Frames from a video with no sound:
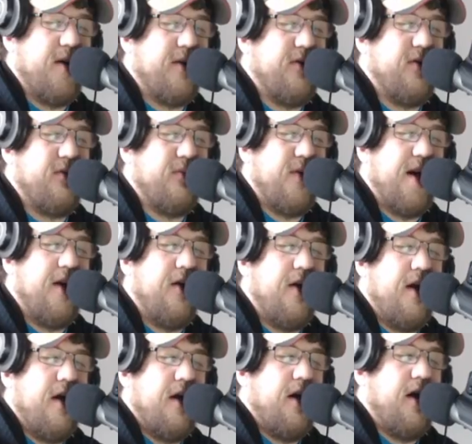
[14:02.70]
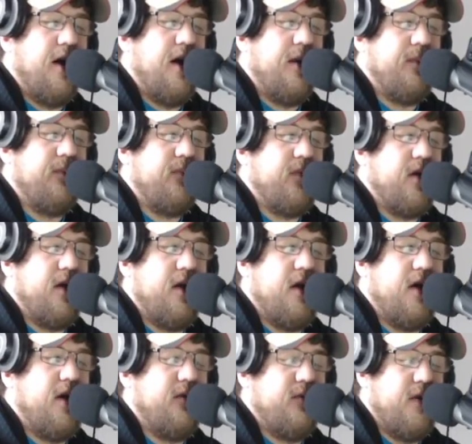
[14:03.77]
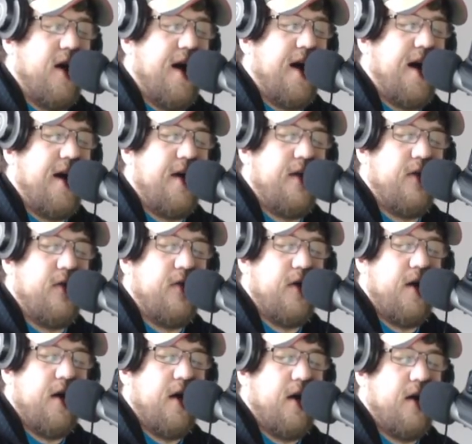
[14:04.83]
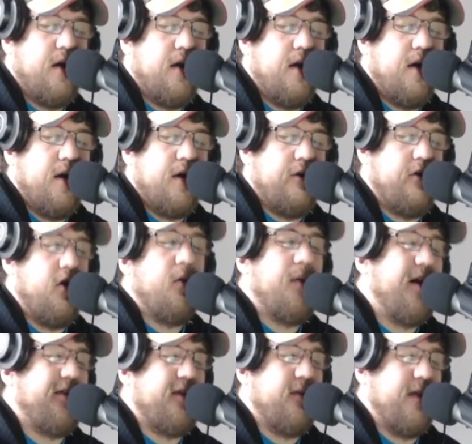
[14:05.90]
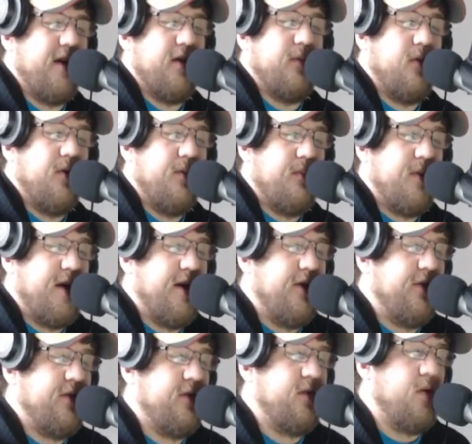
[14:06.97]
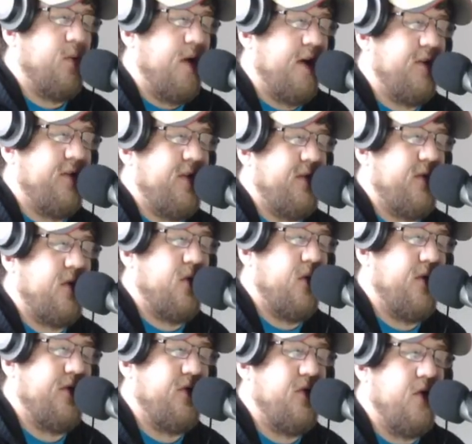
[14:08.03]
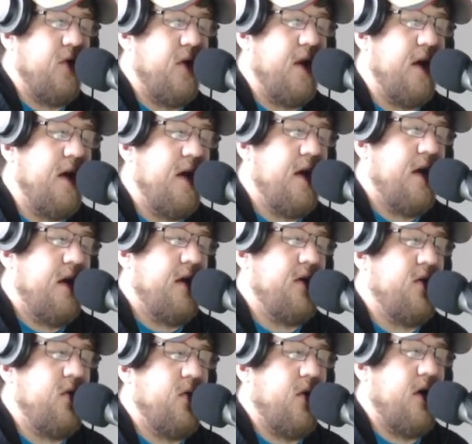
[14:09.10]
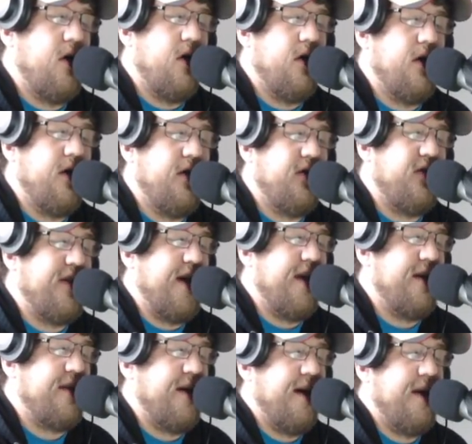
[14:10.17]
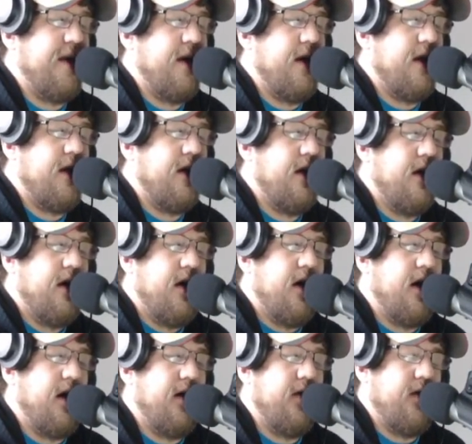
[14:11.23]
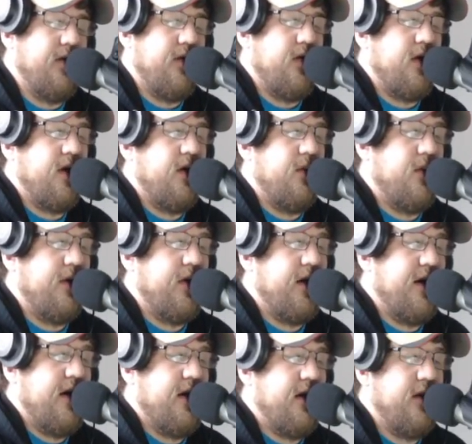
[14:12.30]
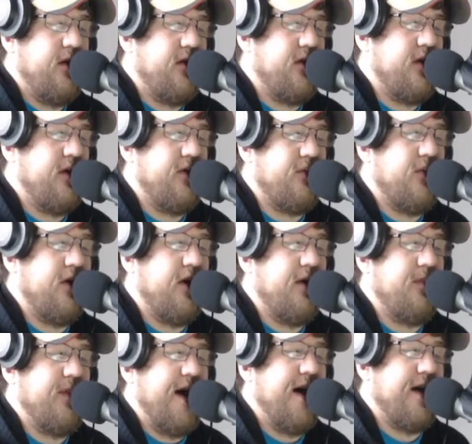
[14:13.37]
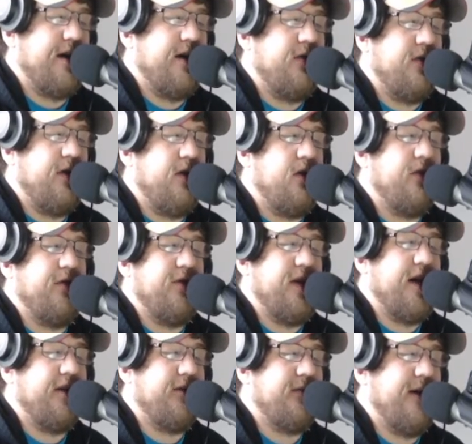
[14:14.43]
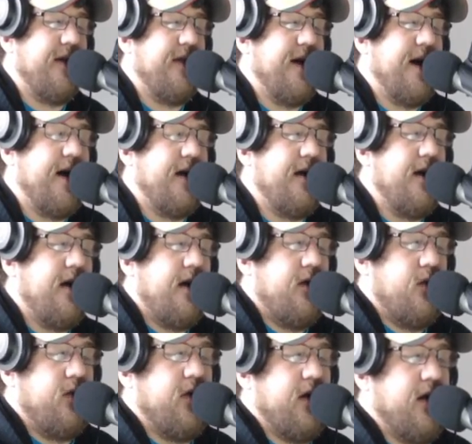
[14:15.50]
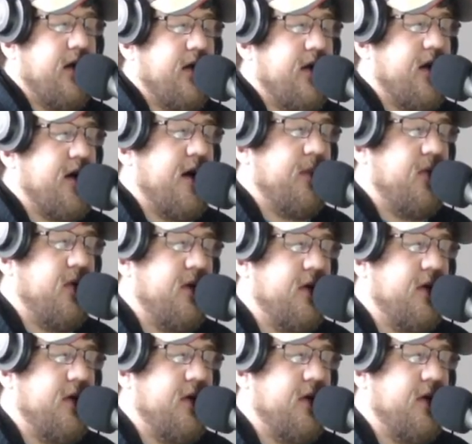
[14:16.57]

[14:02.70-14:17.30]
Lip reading: as well. If not, then go best available, because your wide receiver core is good. You are set at tight end. The only thing you really need is running back, and I think you can satisfy that with a couple